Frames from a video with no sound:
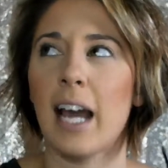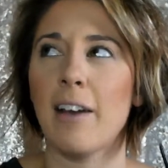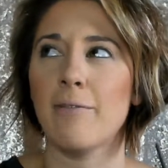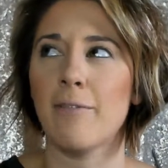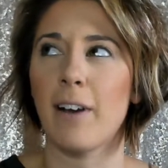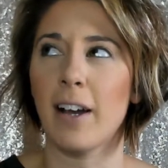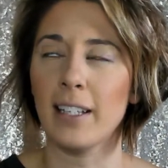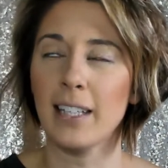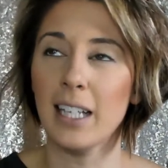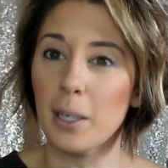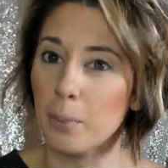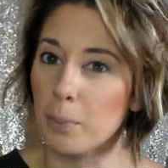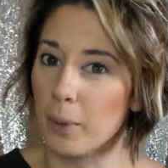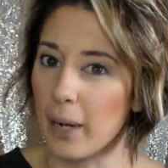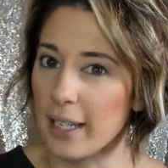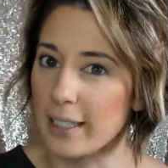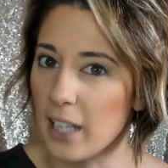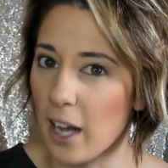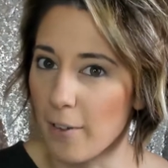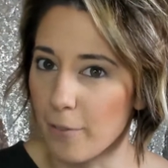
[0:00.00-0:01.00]
I find that it
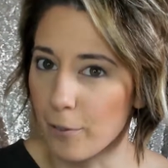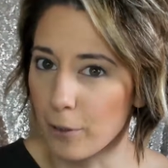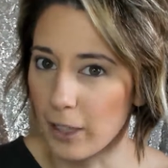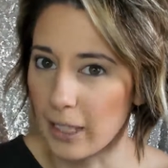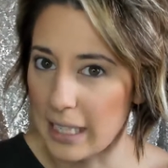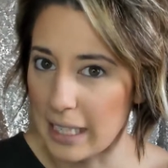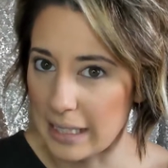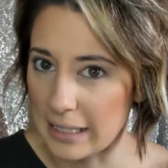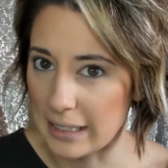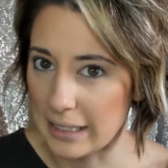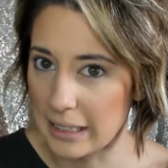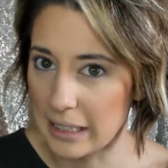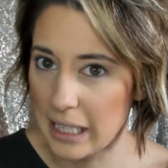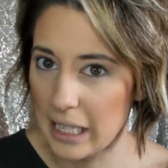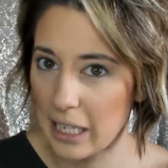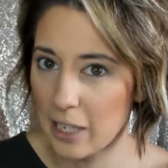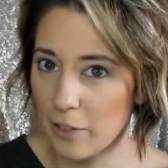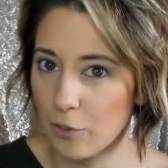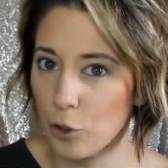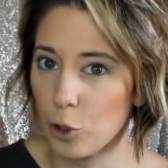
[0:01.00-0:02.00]
breaks off really
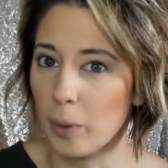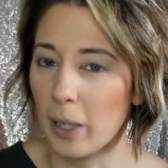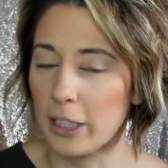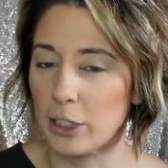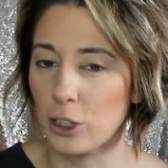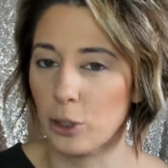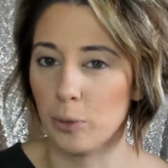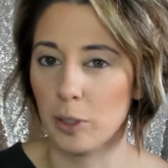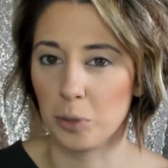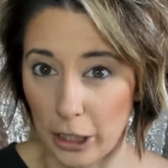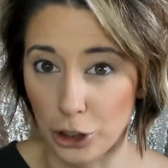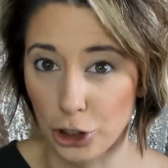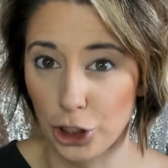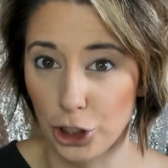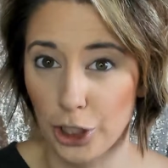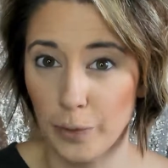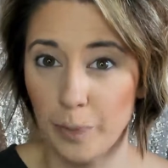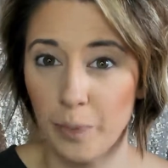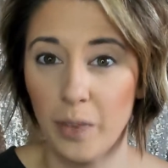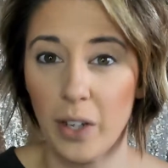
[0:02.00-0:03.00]
easily if you apply too much
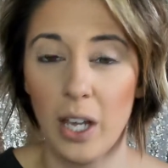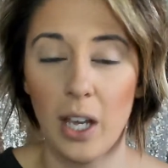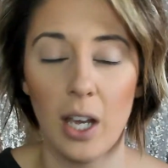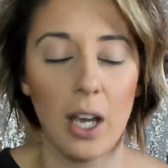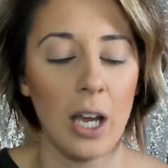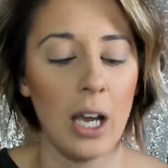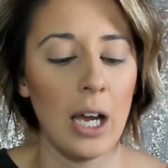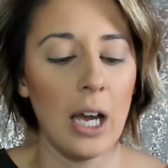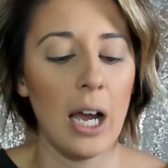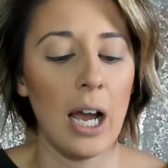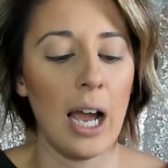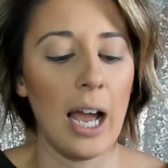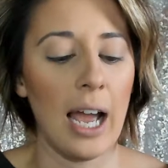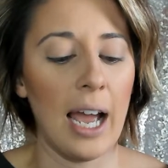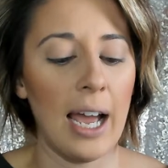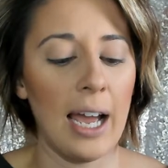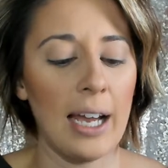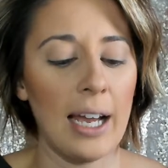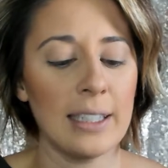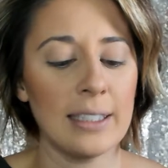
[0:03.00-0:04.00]
pressure.
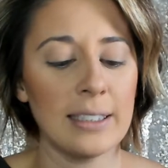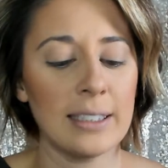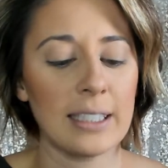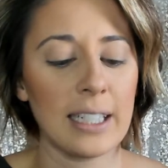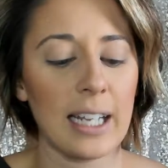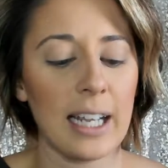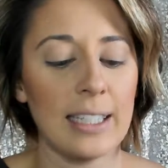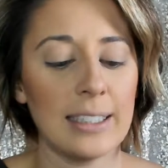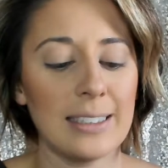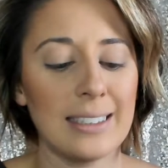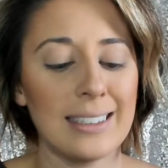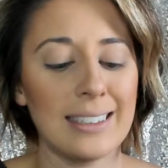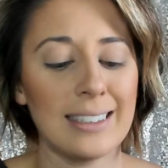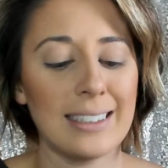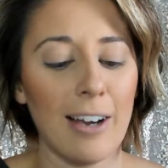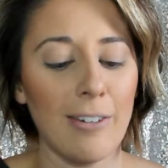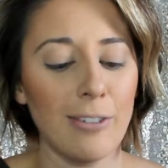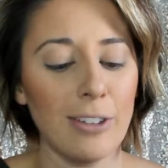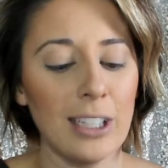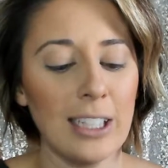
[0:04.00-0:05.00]
And it
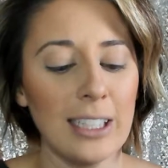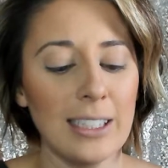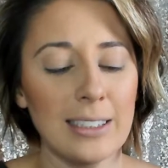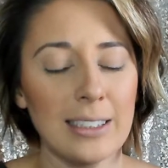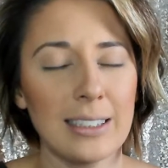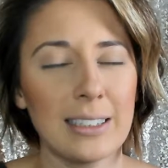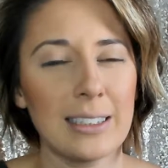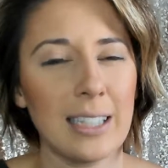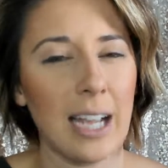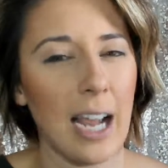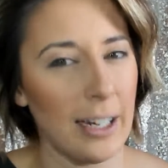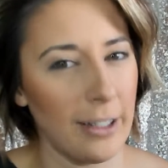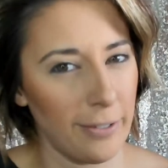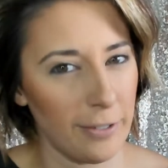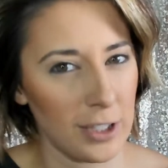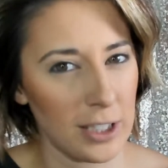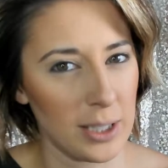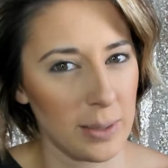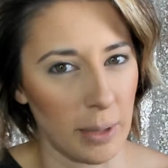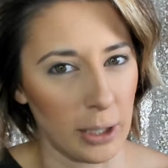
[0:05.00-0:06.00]
definitely kind
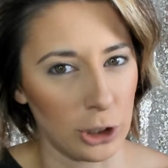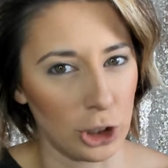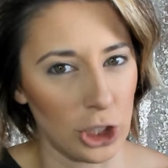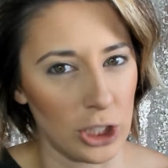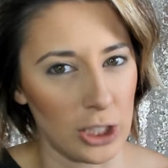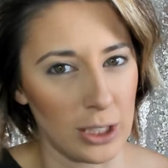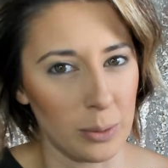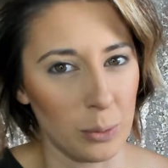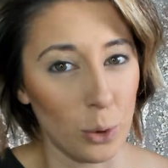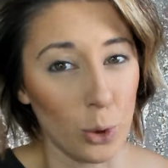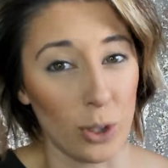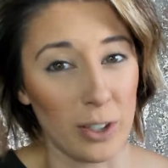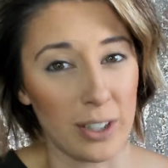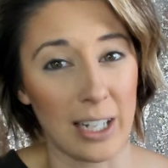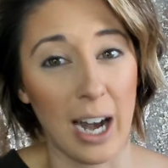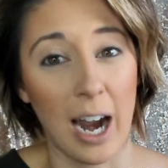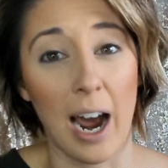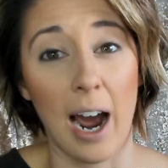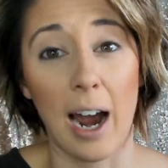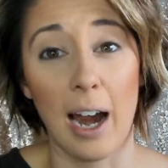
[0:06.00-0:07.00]
of smudges more
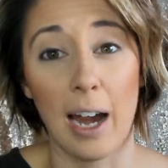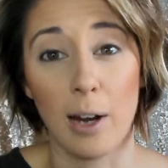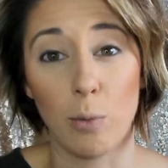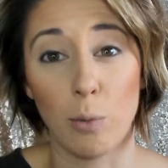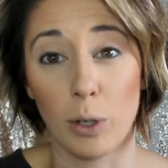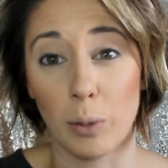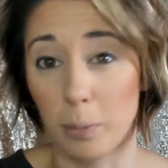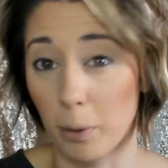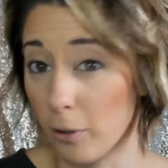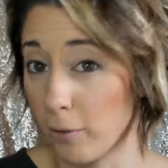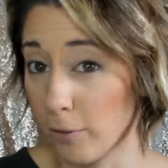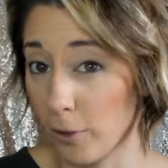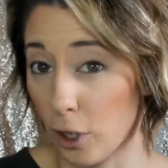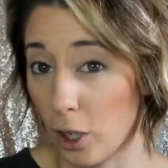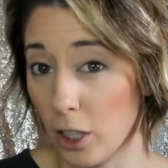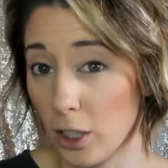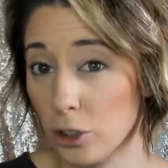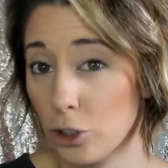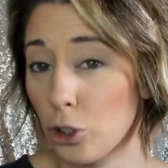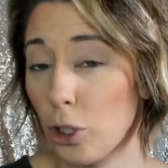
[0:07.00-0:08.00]
than I would
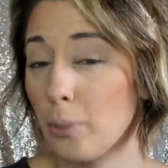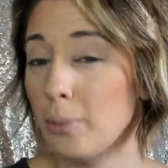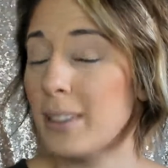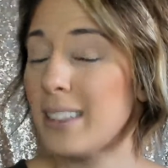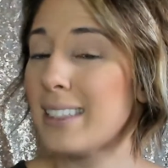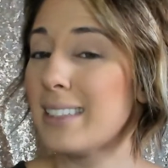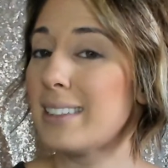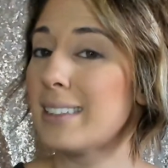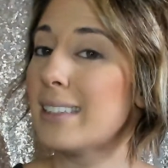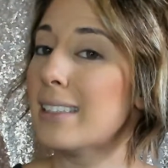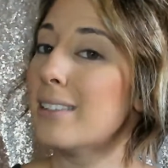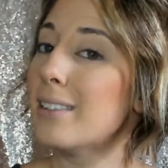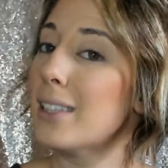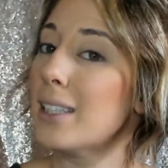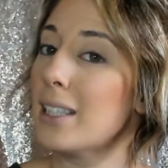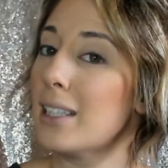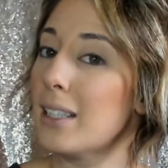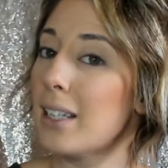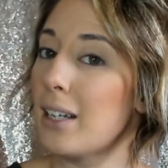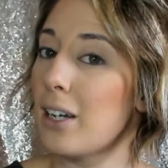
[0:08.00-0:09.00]
prefer. So I'm still
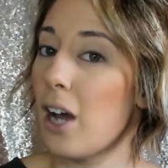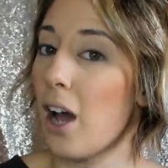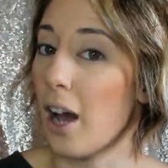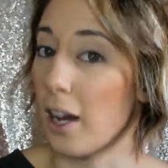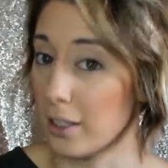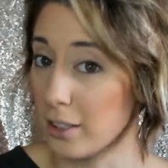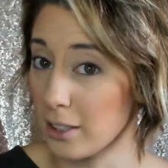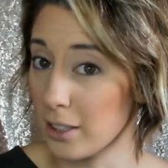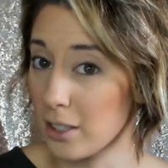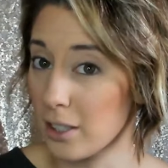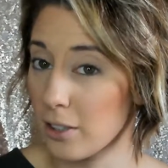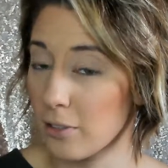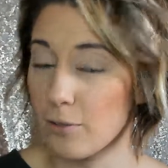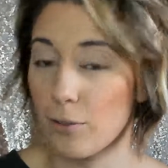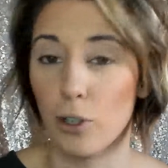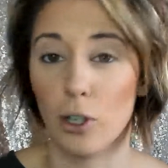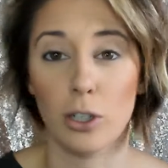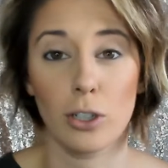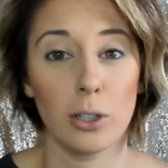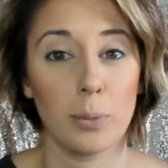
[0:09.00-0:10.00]
in the hunt
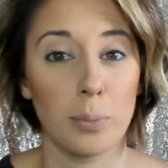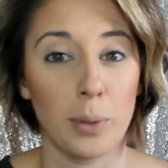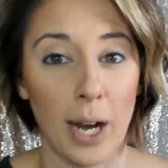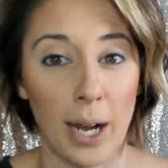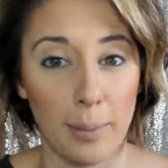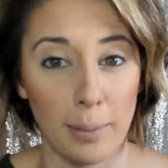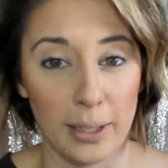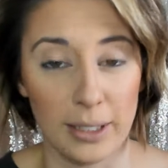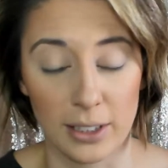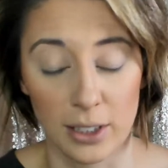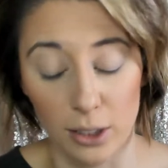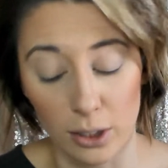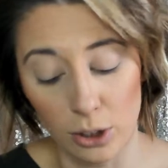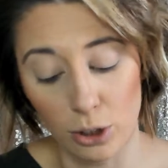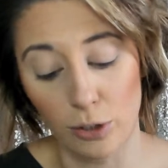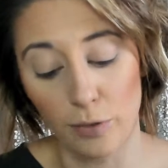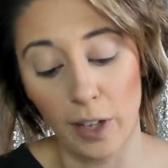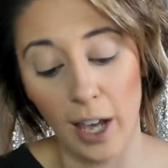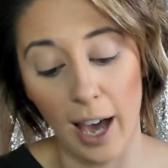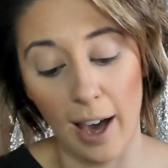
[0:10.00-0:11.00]
for a good brow pencil.
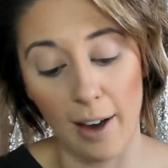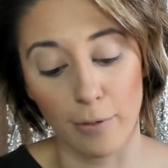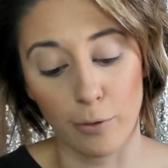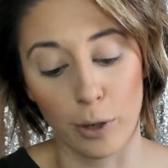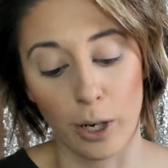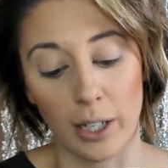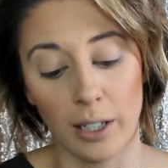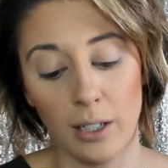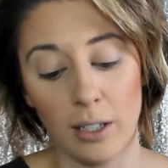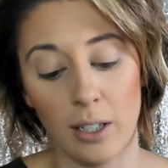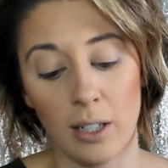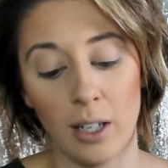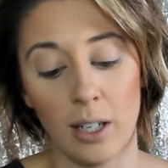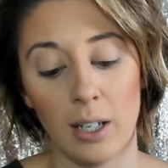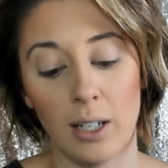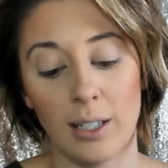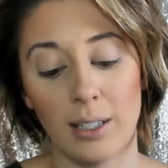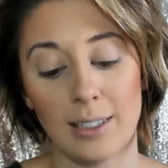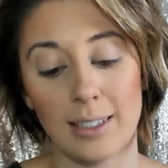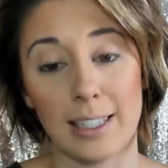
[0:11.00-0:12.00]
So if you have one,
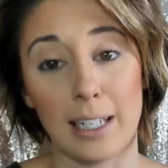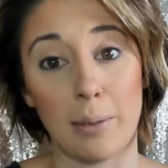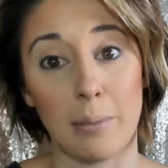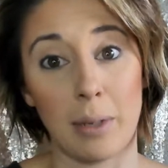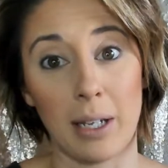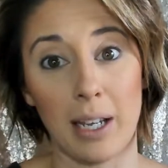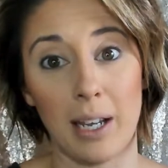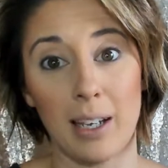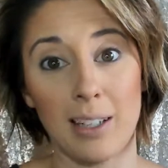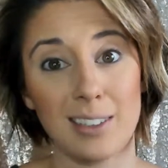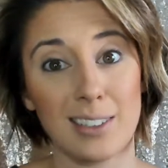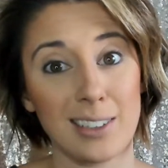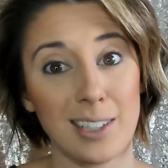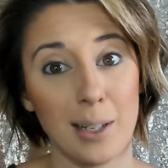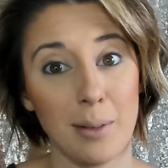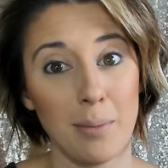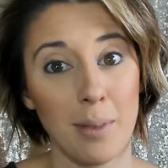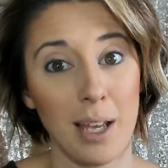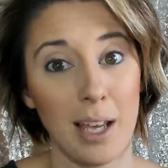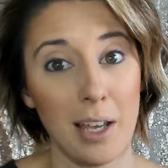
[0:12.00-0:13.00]
send me
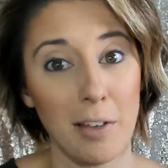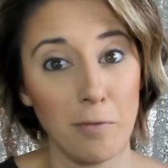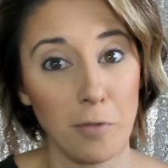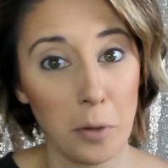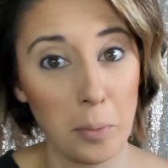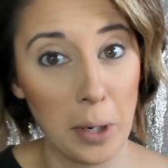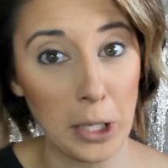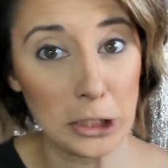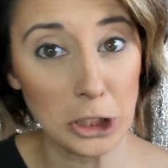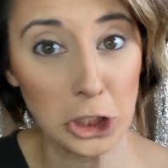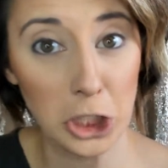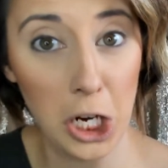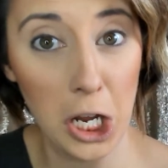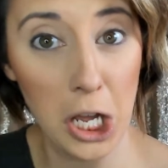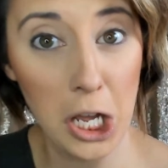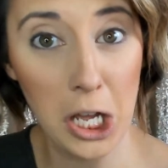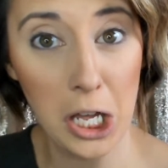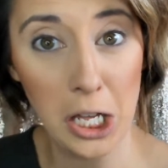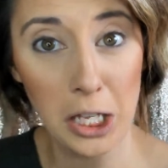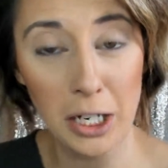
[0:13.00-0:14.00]
some
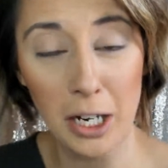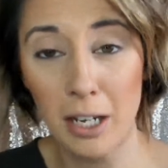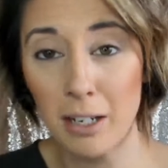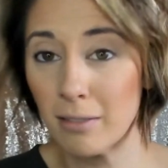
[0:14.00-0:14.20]
information.